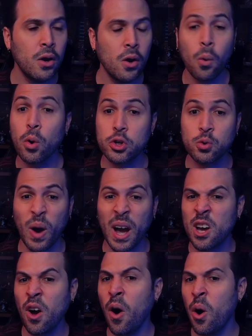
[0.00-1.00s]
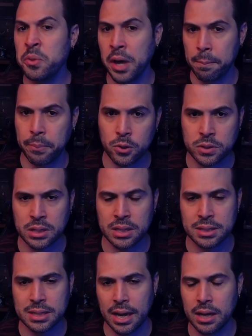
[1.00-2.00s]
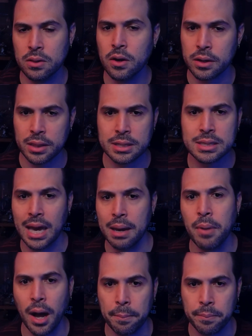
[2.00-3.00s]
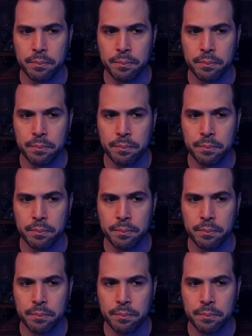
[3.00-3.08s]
Or do I call that person and say, look, this came up?